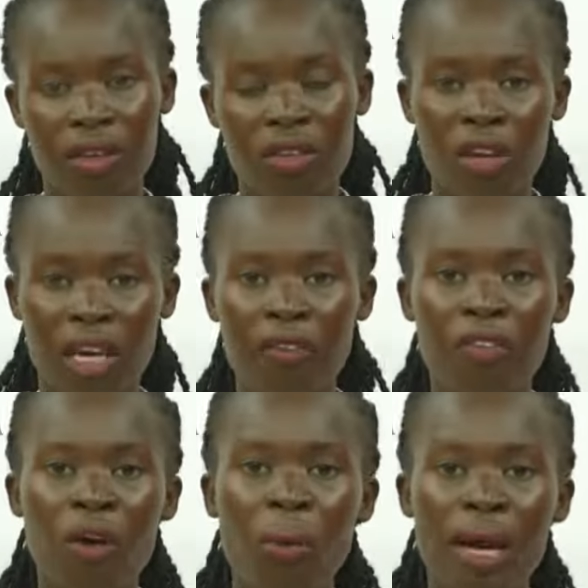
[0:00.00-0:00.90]
So if
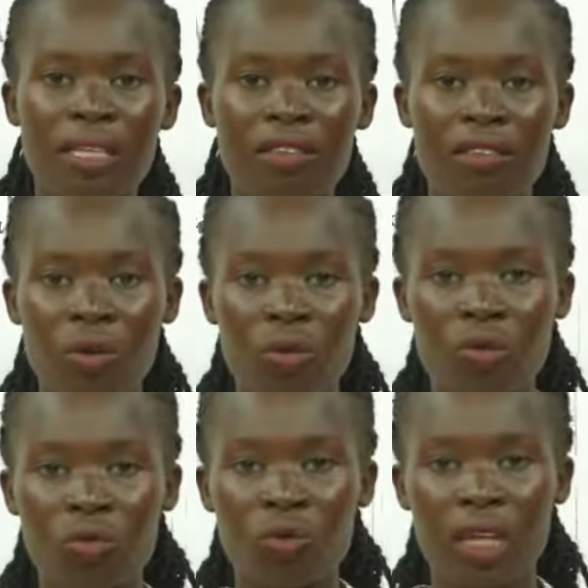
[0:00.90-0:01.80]
your weight is equals
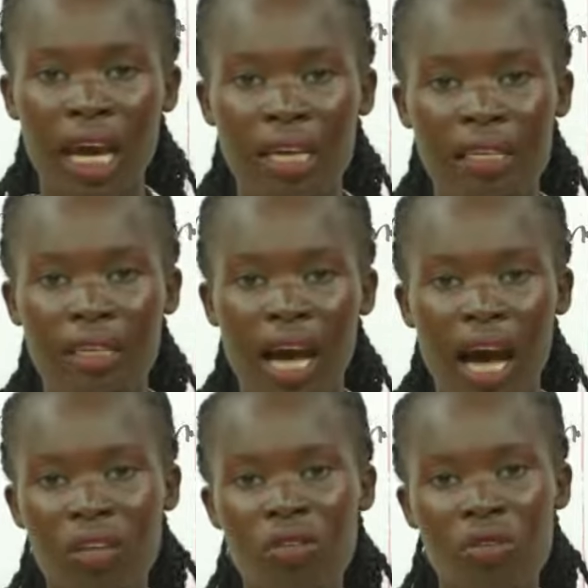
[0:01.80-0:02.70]
to 10
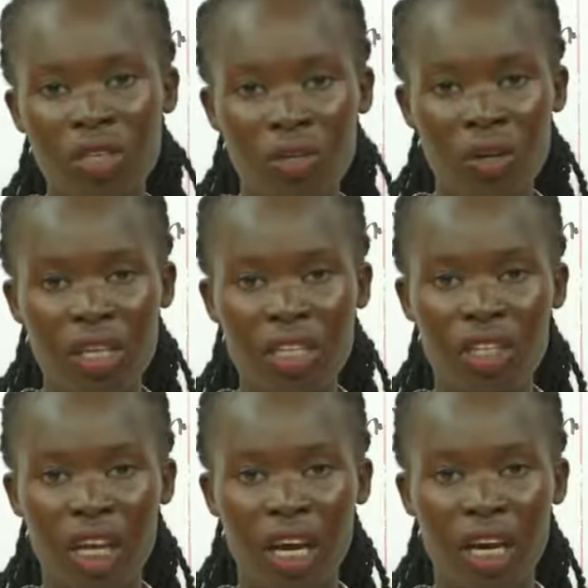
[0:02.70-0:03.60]
and you sit on the
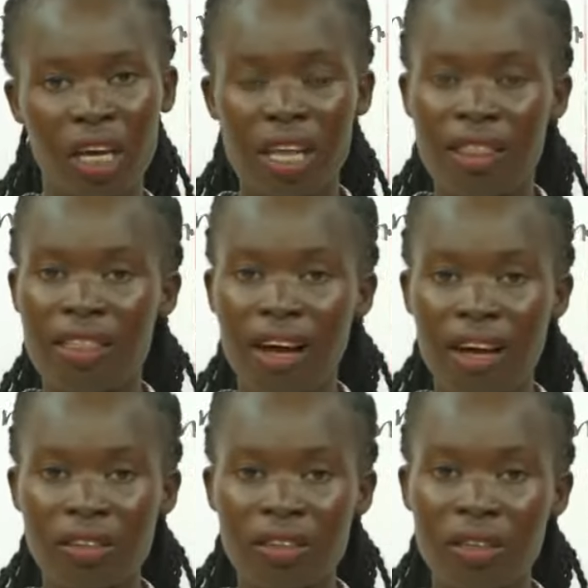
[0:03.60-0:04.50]
chair, that
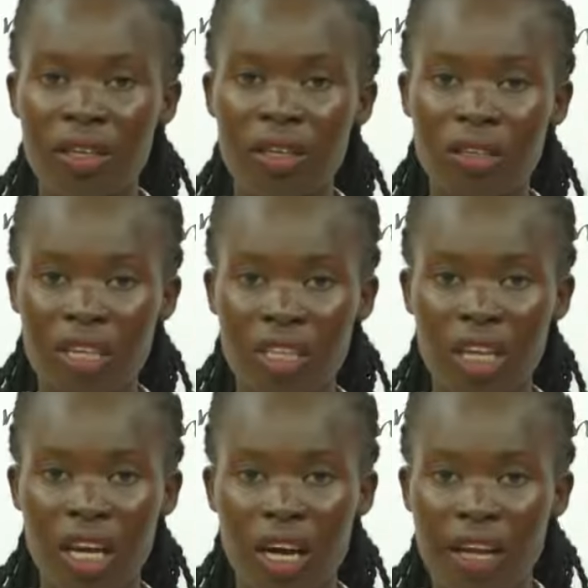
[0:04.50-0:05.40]

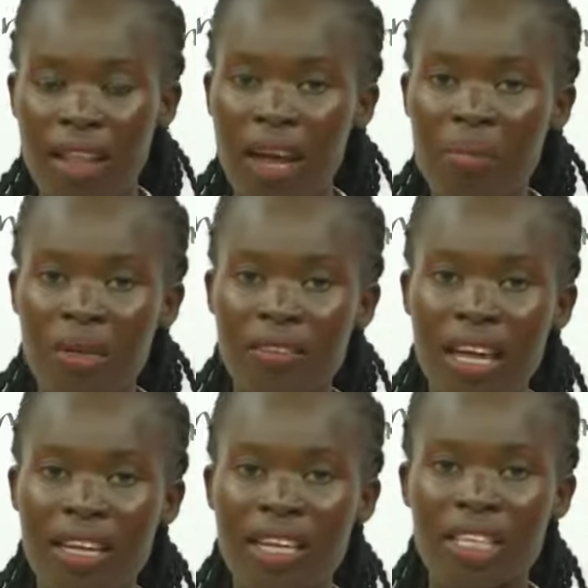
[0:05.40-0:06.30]
means
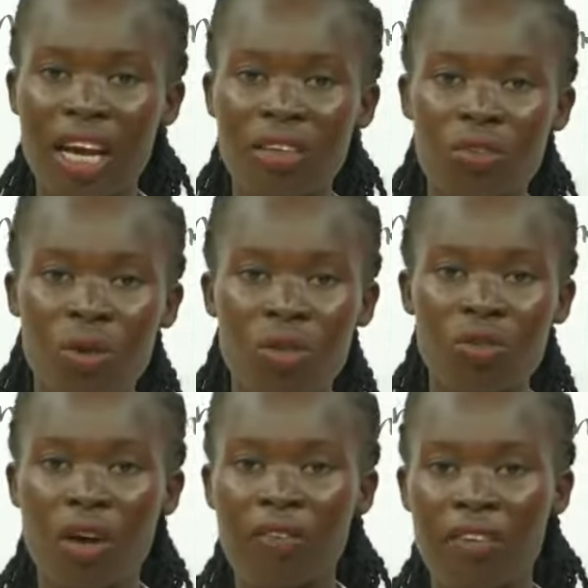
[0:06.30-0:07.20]
that the chair is going to
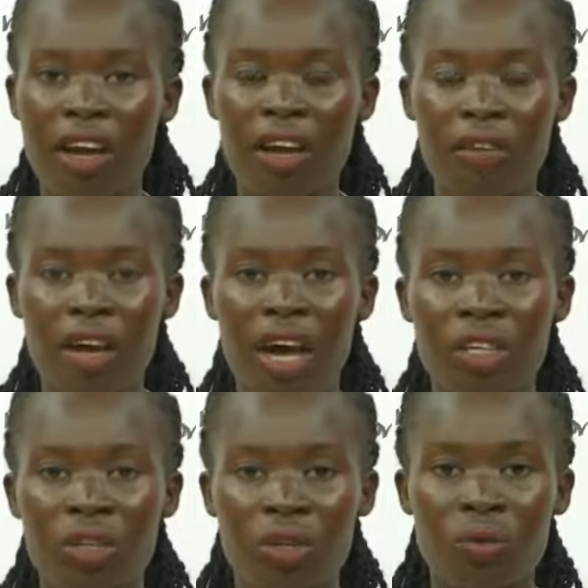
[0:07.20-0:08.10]
offer a
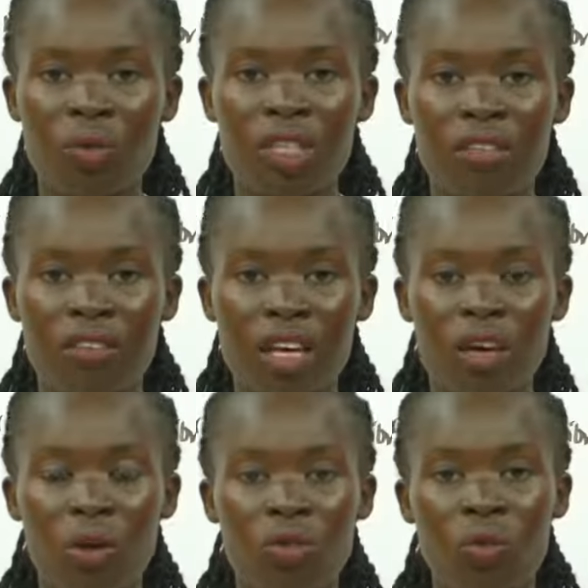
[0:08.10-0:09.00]
reaction which is
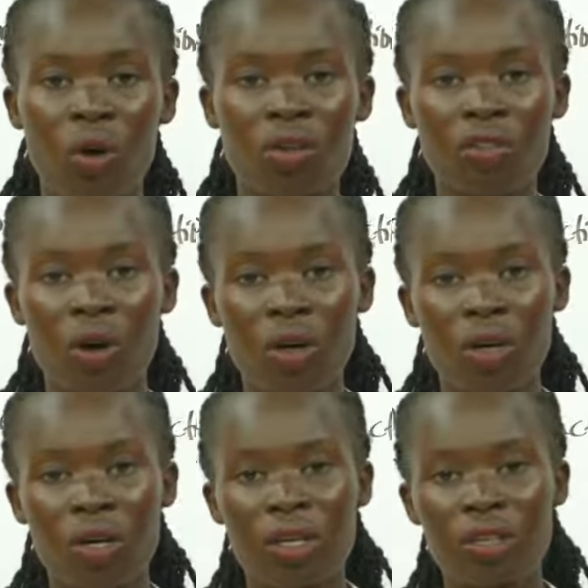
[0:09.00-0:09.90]
equal to also
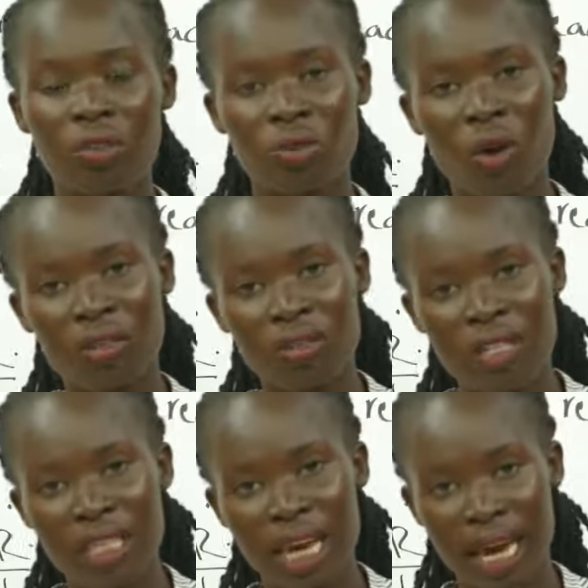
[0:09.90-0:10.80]

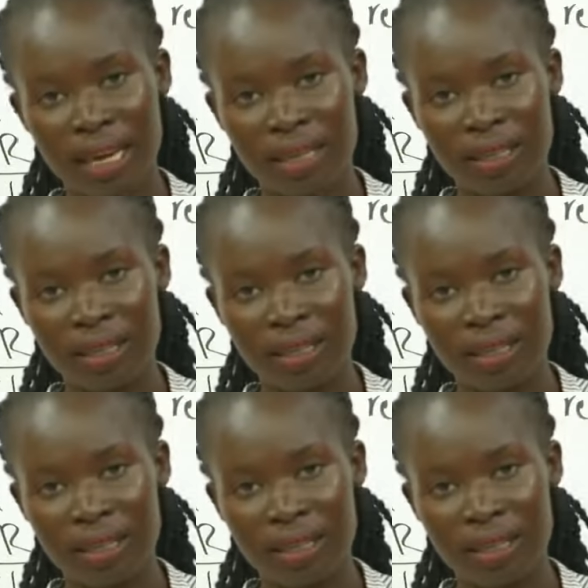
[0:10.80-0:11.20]
10.